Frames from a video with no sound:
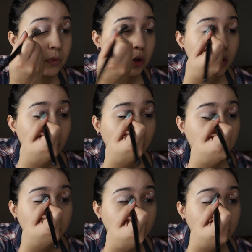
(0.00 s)
You can
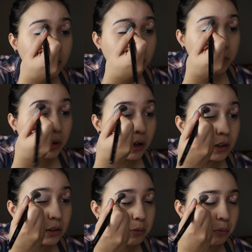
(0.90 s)
grab a, use a
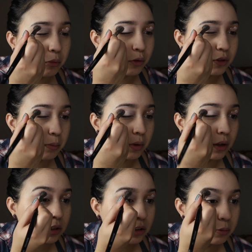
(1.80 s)
blush, use a
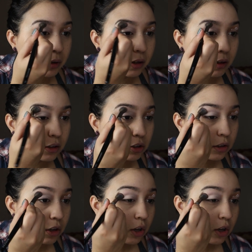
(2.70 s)
blush, oh my gosh.